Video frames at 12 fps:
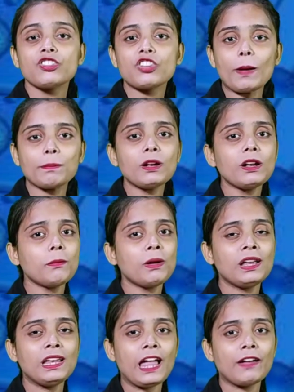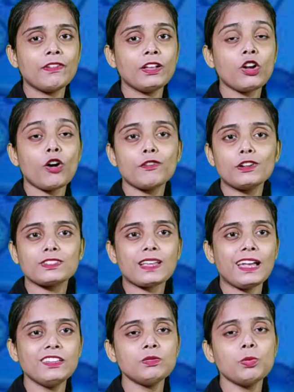chapter number 11 of your
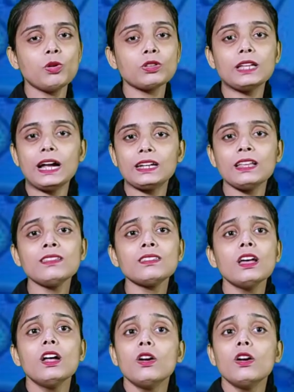science book, that is